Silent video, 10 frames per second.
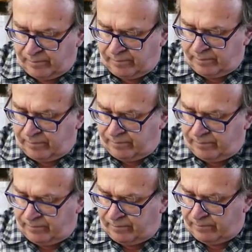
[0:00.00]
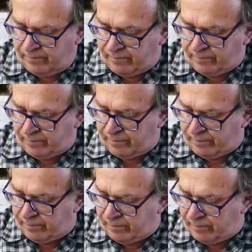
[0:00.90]

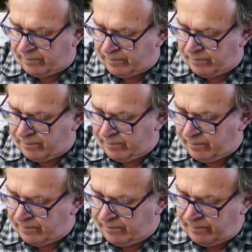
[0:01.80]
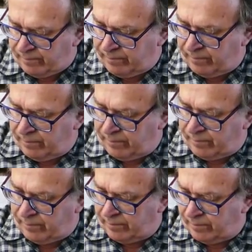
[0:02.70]

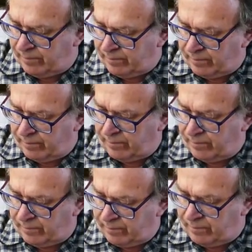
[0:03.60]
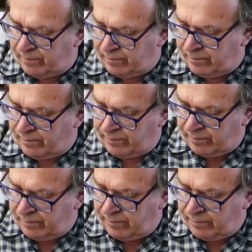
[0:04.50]
No one is speaking in this clip.